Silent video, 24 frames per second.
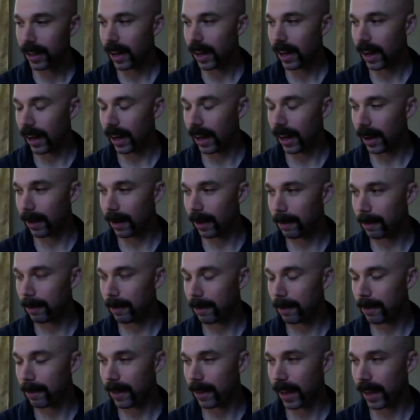
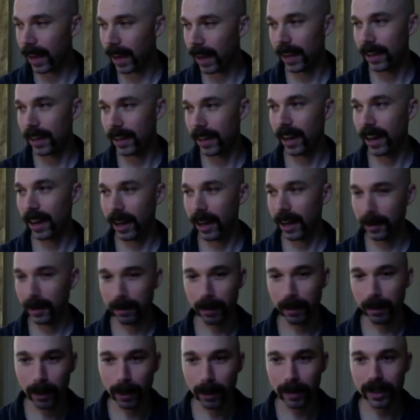And I
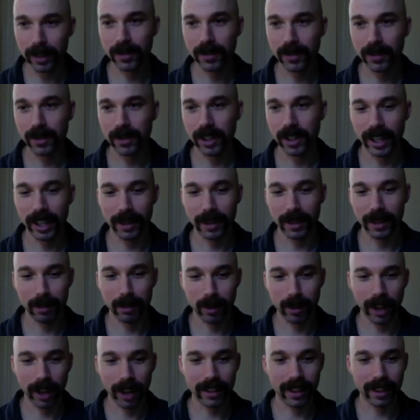purposefully
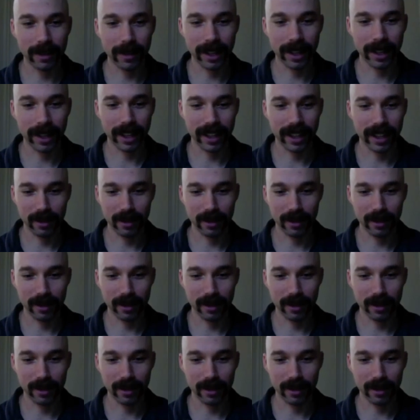brought them in,